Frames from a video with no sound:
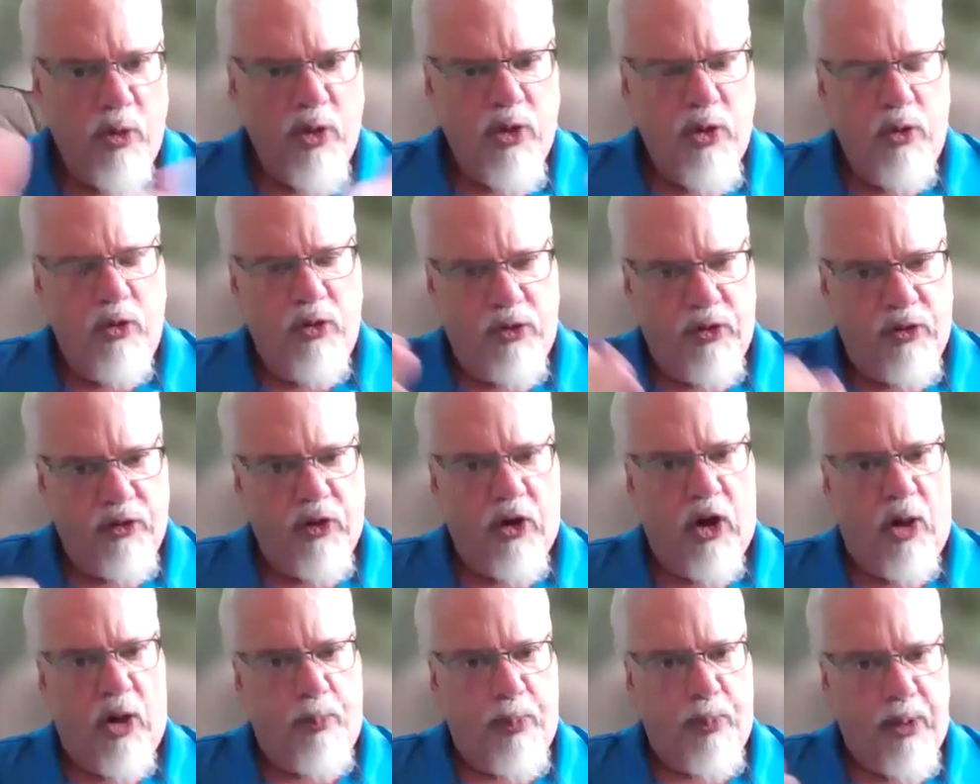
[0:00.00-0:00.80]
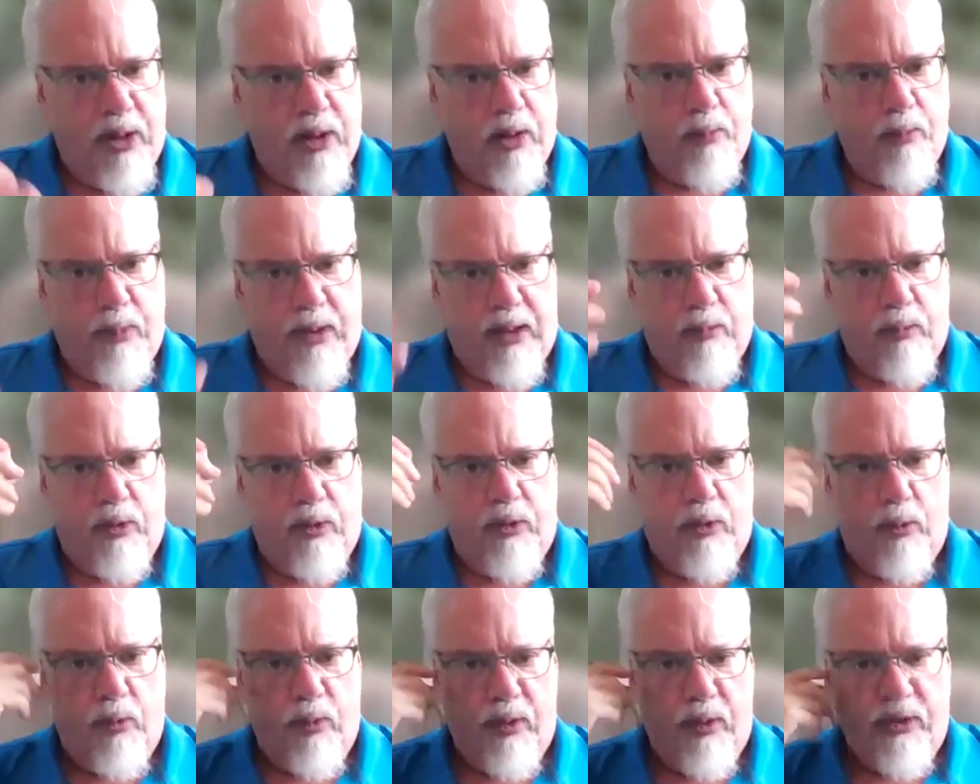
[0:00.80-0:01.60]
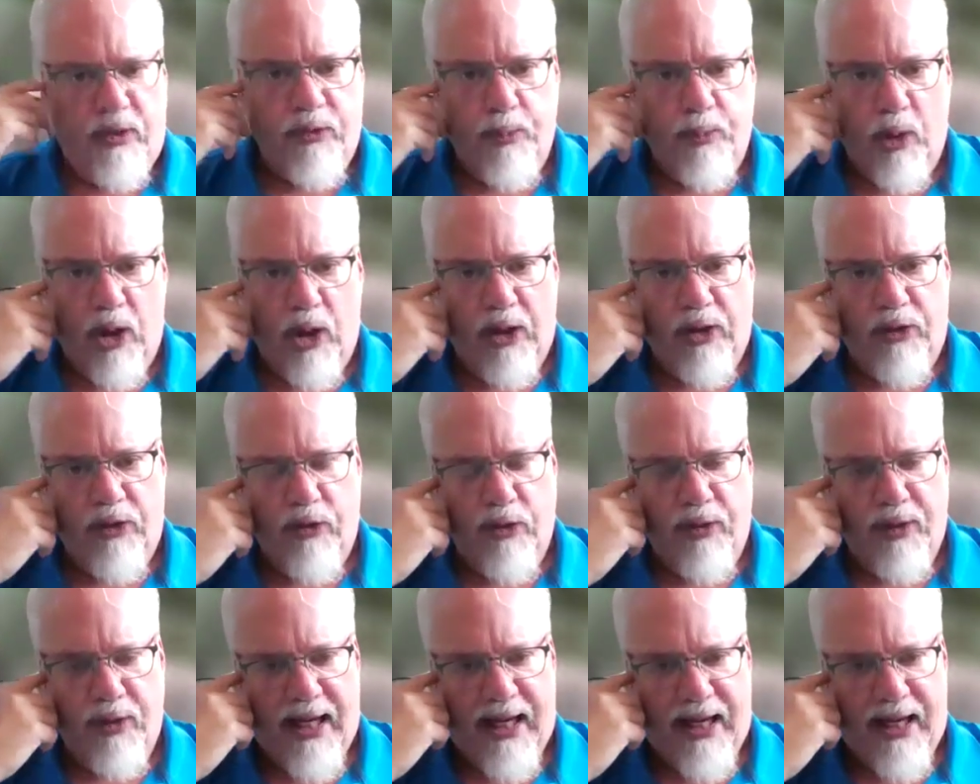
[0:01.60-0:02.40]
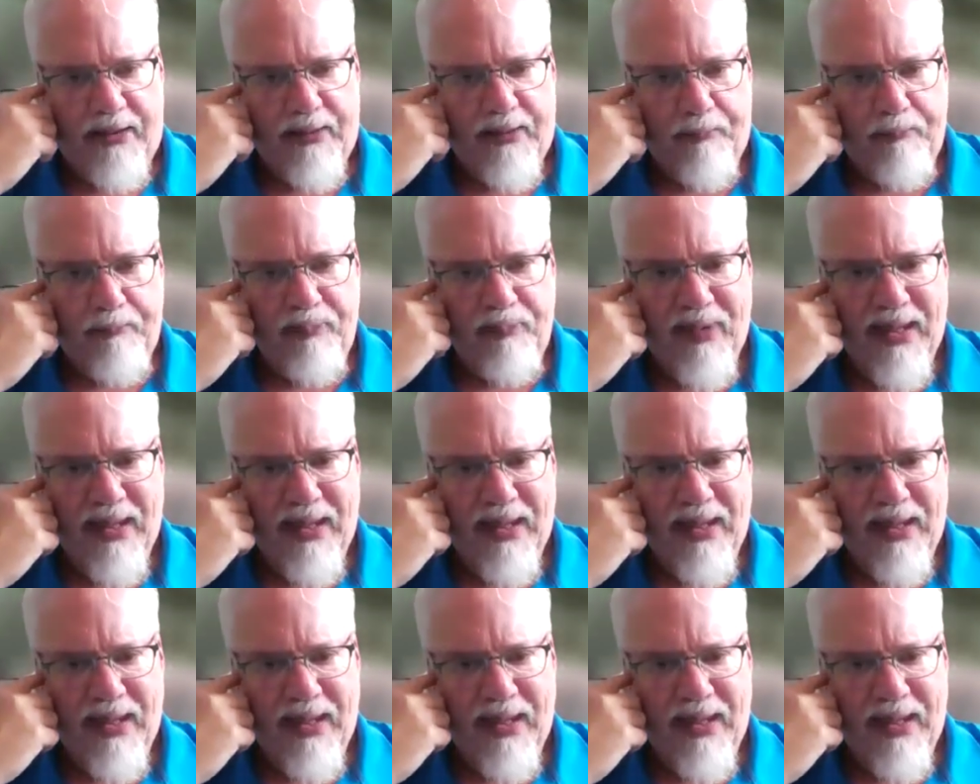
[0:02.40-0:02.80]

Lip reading: choose a topic and be able to respond to that.